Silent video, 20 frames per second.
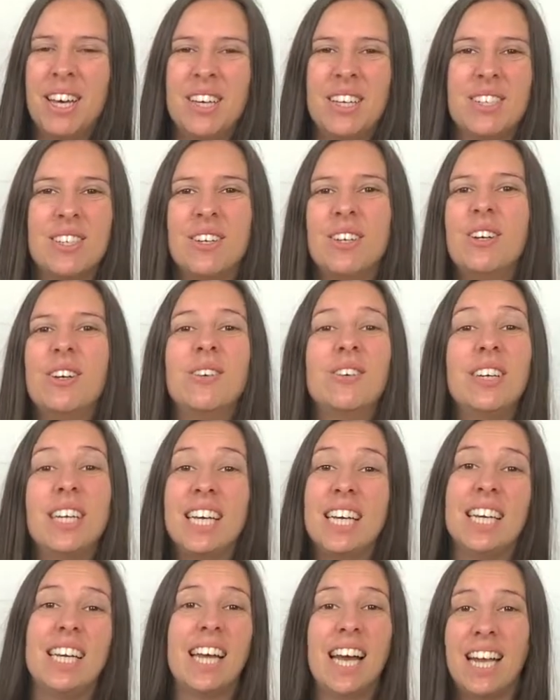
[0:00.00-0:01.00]
So you don't
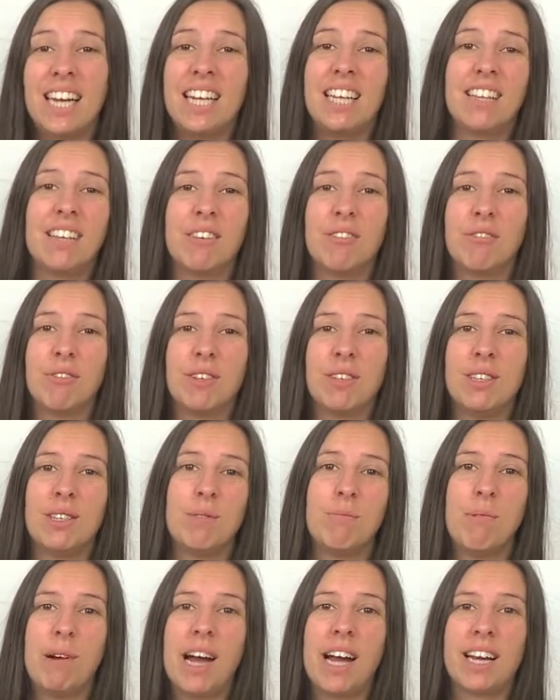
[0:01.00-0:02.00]
need anything for this
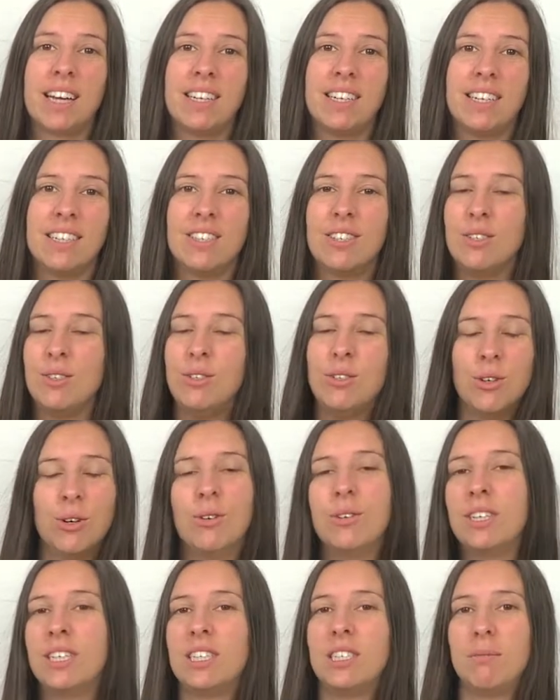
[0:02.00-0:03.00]
practice. You
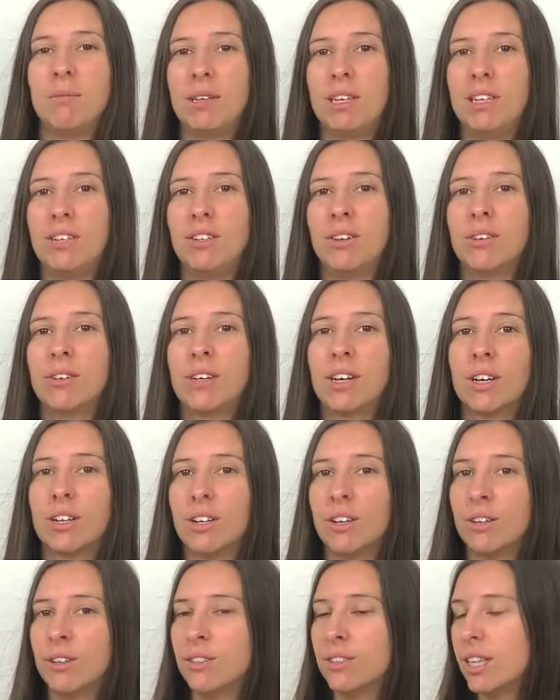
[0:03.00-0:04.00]
don't need to be in yoga
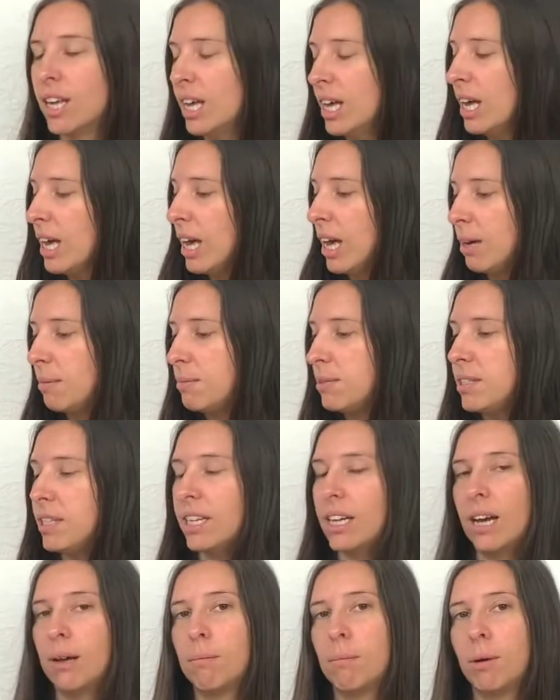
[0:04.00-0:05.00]
clothes. I'm
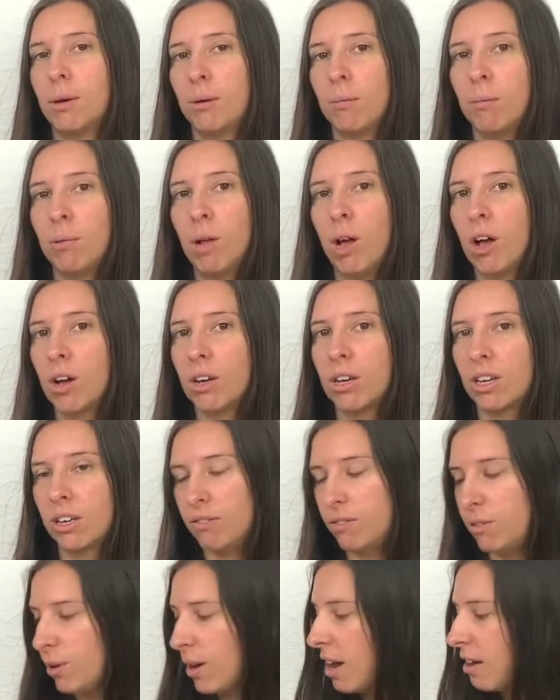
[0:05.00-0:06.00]
sitting up on a block.
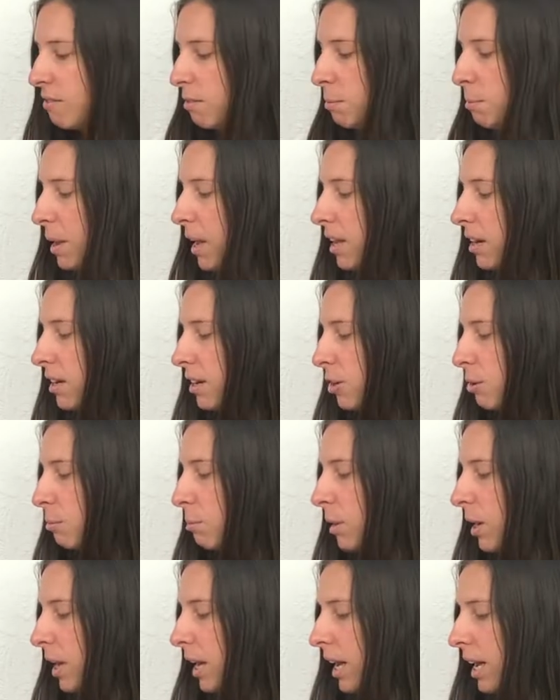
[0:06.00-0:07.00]
If you have a pet
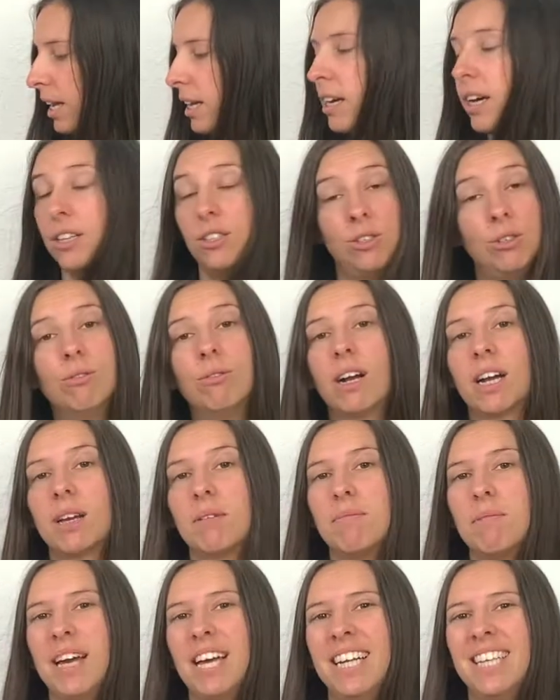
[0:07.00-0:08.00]
nearby, I do
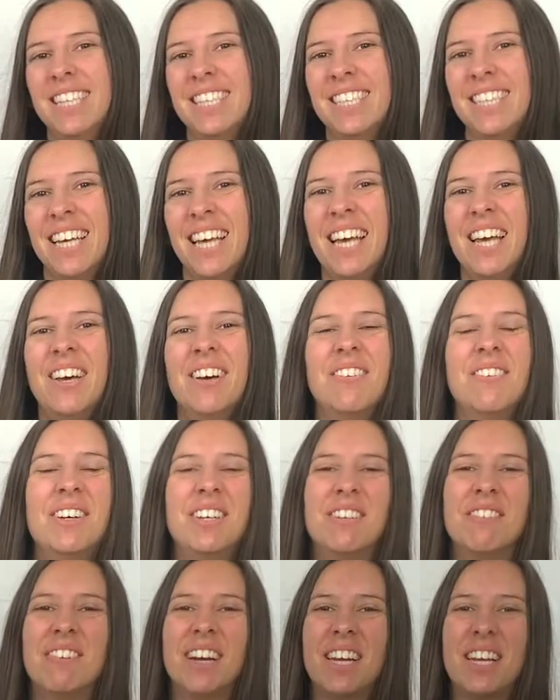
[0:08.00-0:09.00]
recommend. When
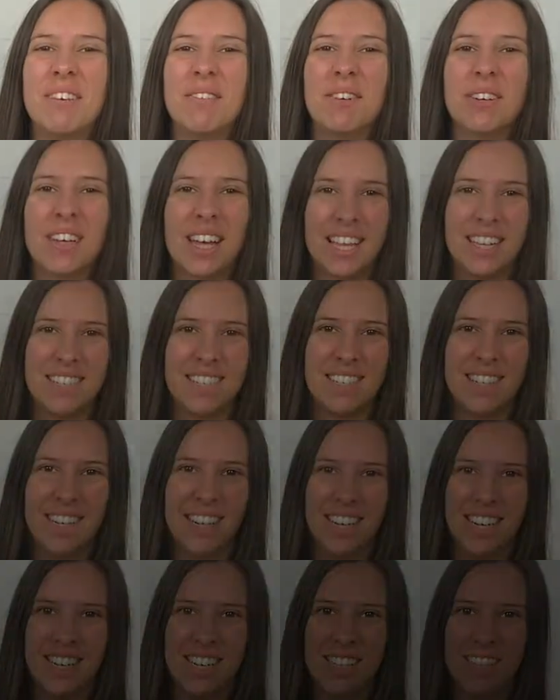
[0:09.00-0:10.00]
you're ready, we'll get
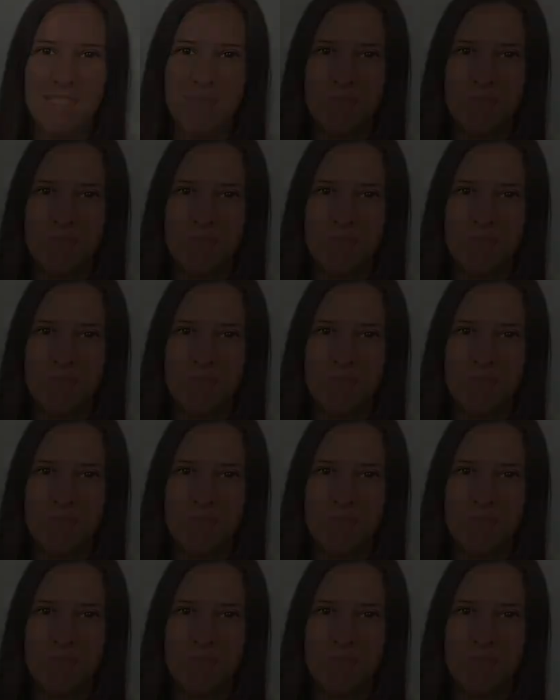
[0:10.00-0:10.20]
started.